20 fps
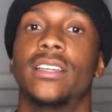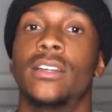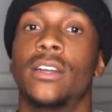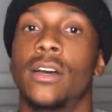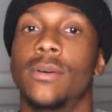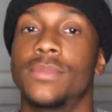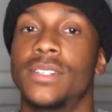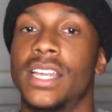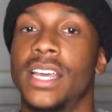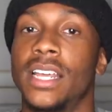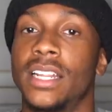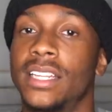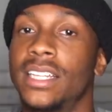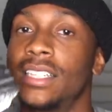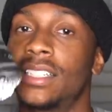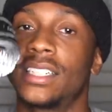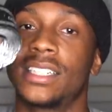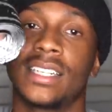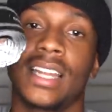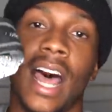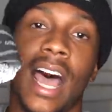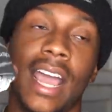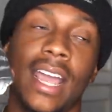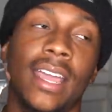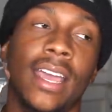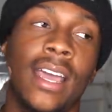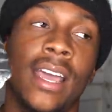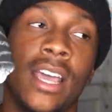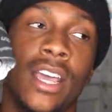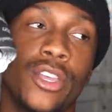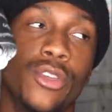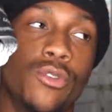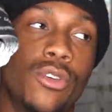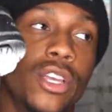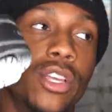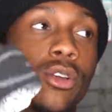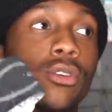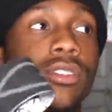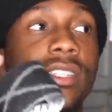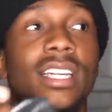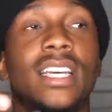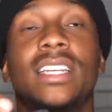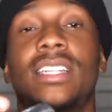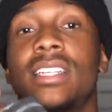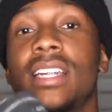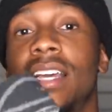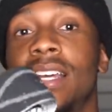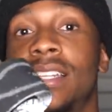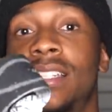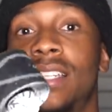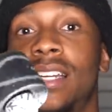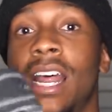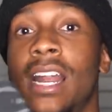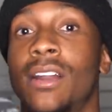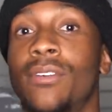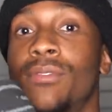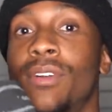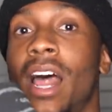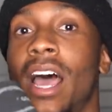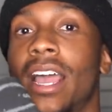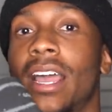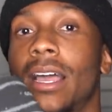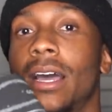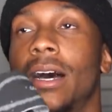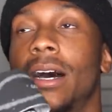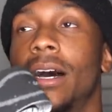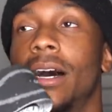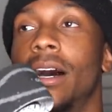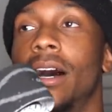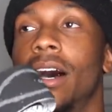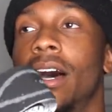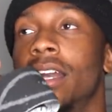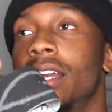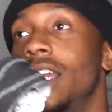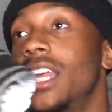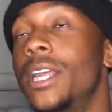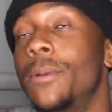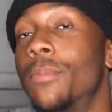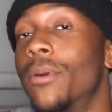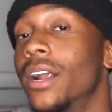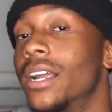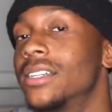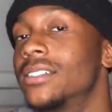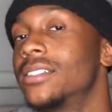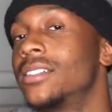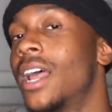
You know what I'm saying? This is like, you can use this instead of like a, a knee brace.